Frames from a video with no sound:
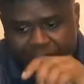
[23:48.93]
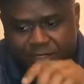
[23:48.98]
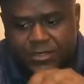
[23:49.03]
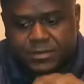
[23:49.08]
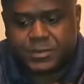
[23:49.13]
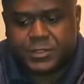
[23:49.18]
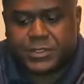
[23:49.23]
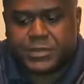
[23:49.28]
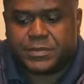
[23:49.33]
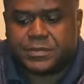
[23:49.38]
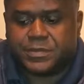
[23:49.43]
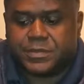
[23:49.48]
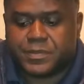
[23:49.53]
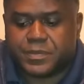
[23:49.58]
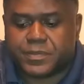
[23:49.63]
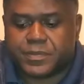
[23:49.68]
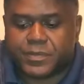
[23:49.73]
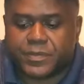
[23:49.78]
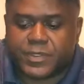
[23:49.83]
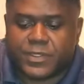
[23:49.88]
desperate
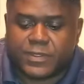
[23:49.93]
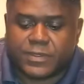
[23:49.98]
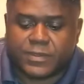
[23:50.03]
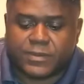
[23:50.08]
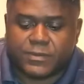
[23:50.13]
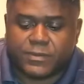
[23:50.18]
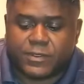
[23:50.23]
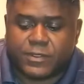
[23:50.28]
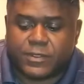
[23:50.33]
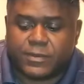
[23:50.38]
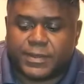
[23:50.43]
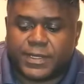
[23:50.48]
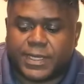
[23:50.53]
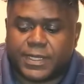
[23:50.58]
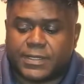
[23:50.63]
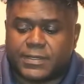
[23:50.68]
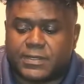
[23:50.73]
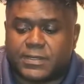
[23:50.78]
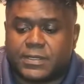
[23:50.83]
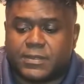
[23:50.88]
for the
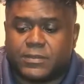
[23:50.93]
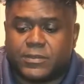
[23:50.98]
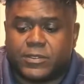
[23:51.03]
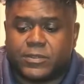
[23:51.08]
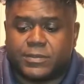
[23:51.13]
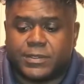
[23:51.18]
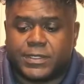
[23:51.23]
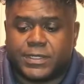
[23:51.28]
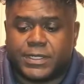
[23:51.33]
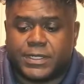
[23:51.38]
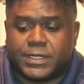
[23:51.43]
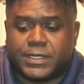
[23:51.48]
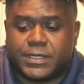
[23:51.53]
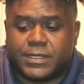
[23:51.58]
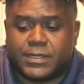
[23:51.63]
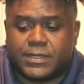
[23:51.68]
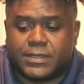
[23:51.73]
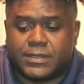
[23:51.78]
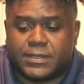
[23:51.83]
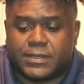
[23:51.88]
Pakistan mulberry
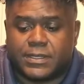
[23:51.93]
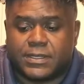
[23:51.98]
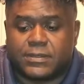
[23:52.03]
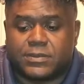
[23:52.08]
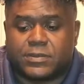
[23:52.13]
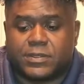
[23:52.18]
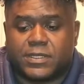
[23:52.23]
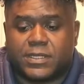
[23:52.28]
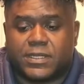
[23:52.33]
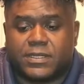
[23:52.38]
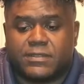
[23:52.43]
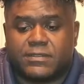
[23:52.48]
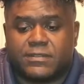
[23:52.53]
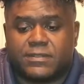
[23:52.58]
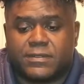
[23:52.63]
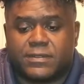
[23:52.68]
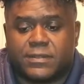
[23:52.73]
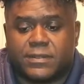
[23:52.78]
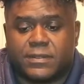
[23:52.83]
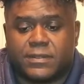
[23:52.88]
cuttings because we have
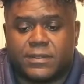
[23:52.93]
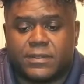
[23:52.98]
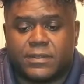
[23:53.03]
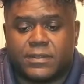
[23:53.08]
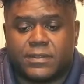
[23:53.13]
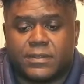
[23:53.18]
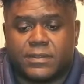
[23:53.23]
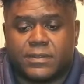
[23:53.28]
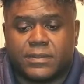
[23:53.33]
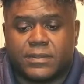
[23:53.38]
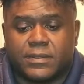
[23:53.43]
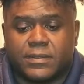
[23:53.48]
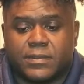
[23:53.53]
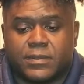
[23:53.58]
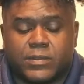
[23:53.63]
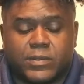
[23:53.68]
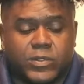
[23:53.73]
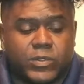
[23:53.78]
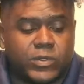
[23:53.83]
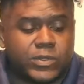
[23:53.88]

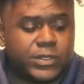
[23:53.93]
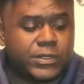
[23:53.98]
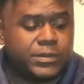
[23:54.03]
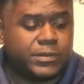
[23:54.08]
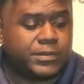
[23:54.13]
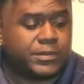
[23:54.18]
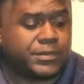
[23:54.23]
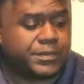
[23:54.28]
more.